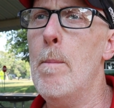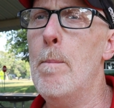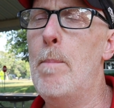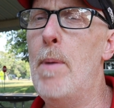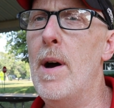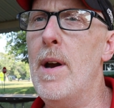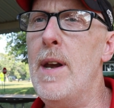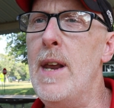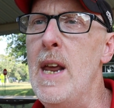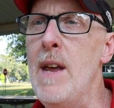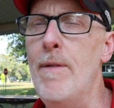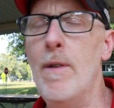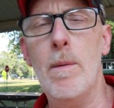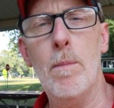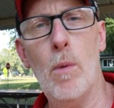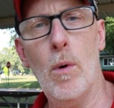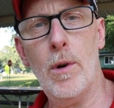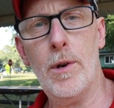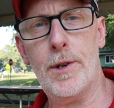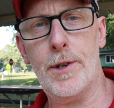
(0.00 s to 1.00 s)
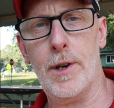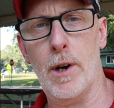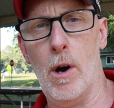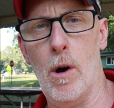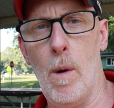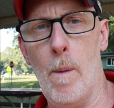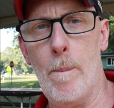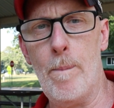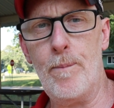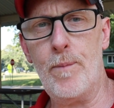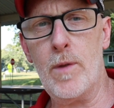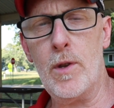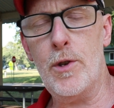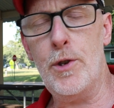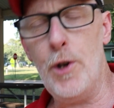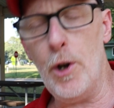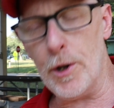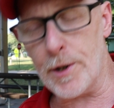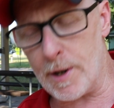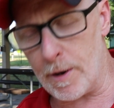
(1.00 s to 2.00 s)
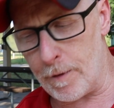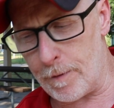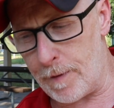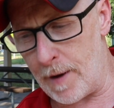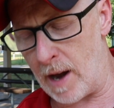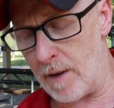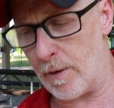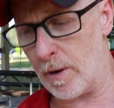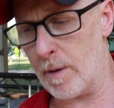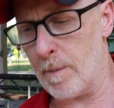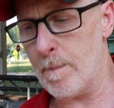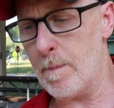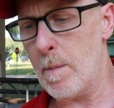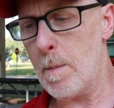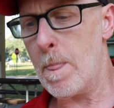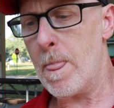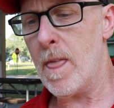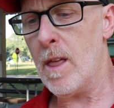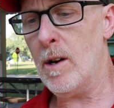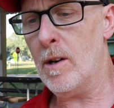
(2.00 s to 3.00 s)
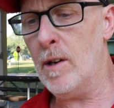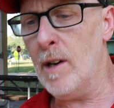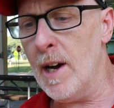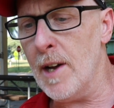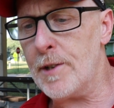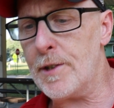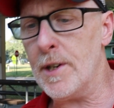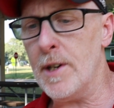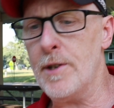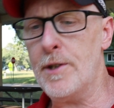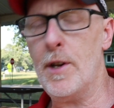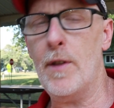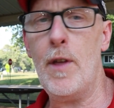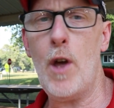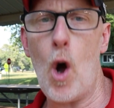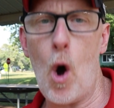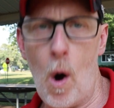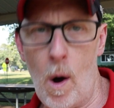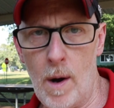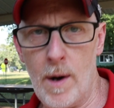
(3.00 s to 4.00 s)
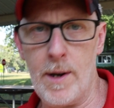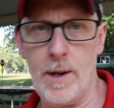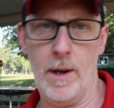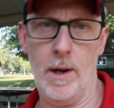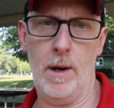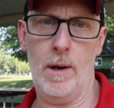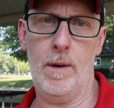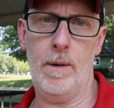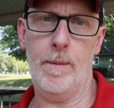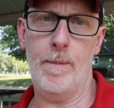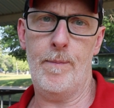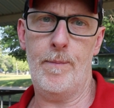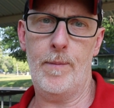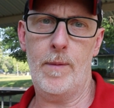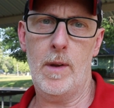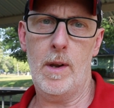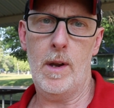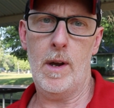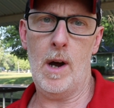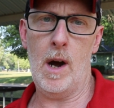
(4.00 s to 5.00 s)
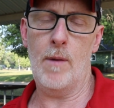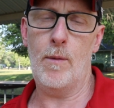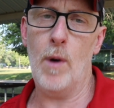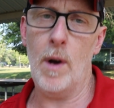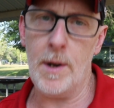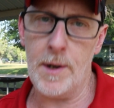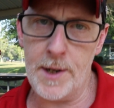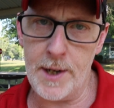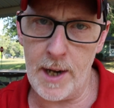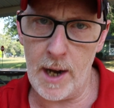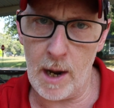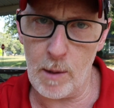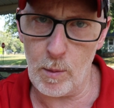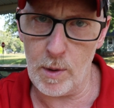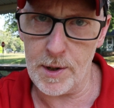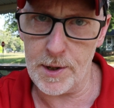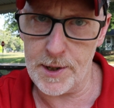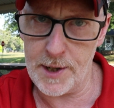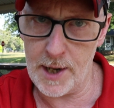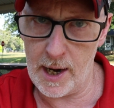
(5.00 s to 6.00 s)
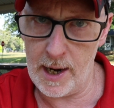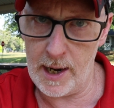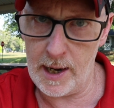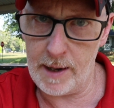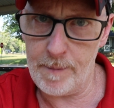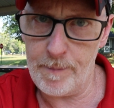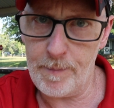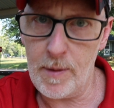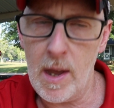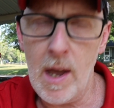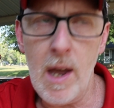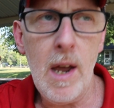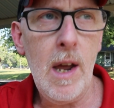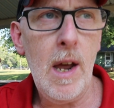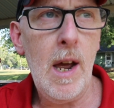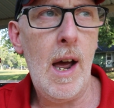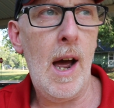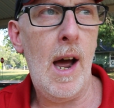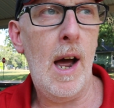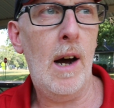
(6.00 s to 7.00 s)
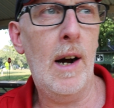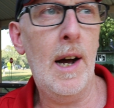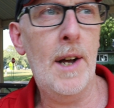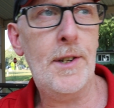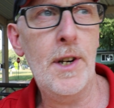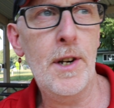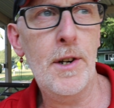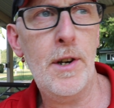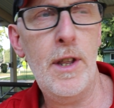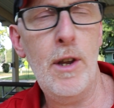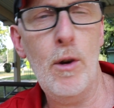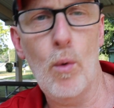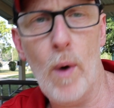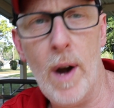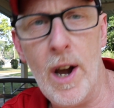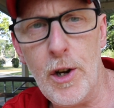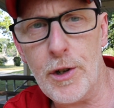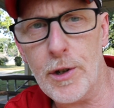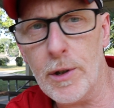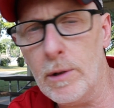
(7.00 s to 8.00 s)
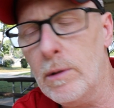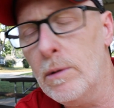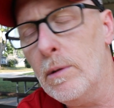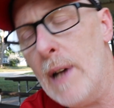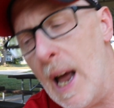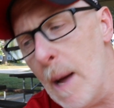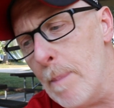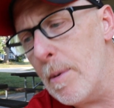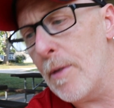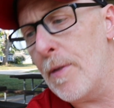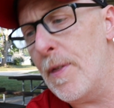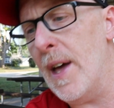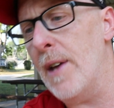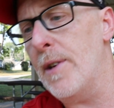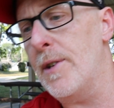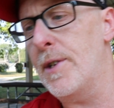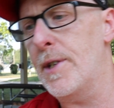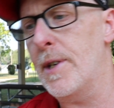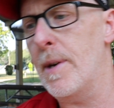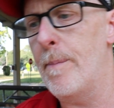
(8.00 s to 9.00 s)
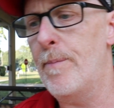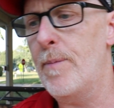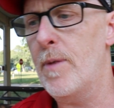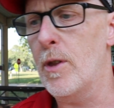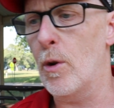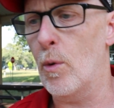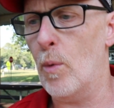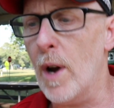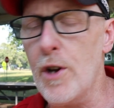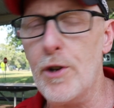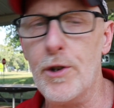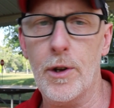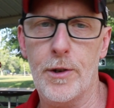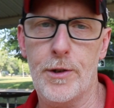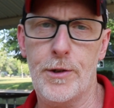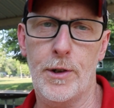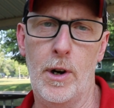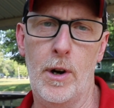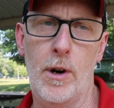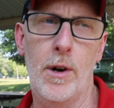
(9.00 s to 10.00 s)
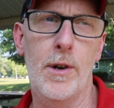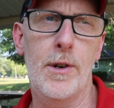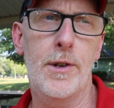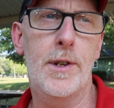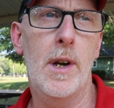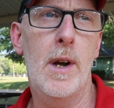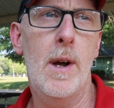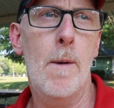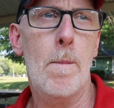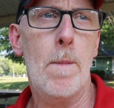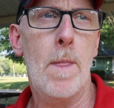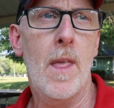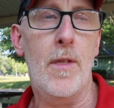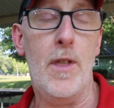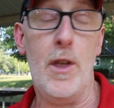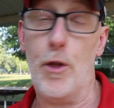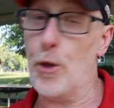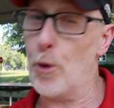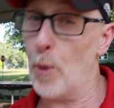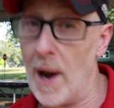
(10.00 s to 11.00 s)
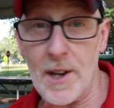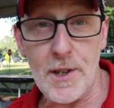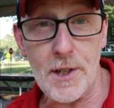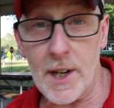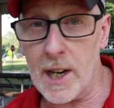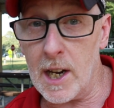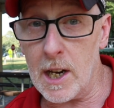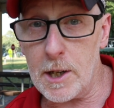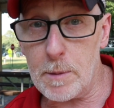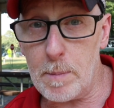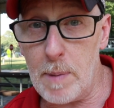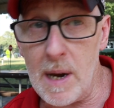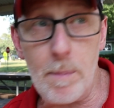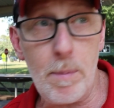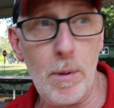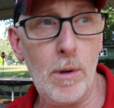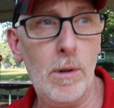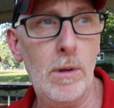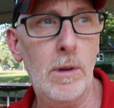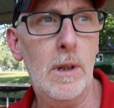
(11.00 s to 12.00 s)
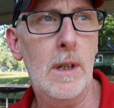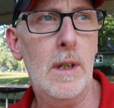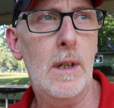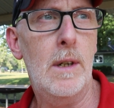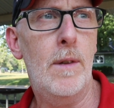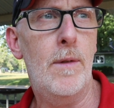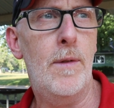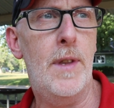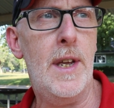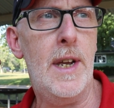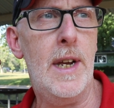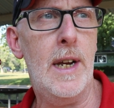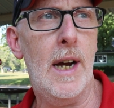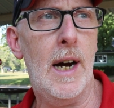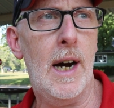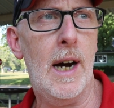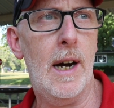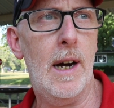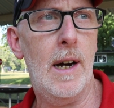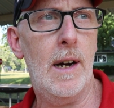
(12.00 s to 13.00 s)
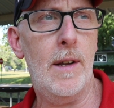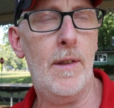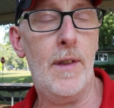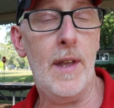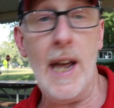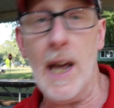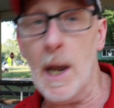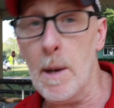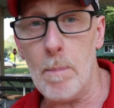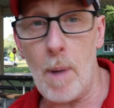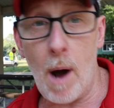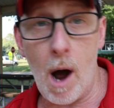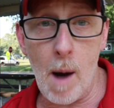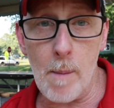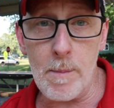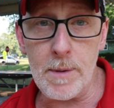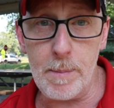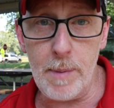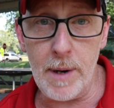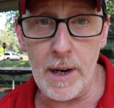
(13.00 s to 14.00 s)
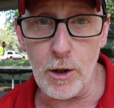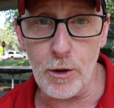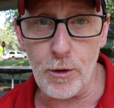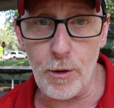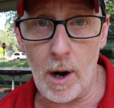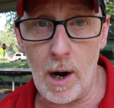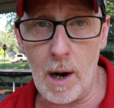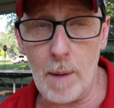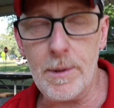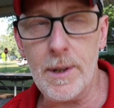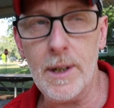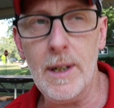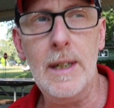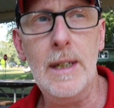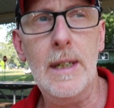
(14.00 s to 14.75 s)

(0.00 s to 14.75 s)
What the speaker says: But even more so, do yourself a favor, listen to the audio of what Deion was saying. And listen to the racial epithets, the racial slurs, the threats against people, the N-bombs being dropped.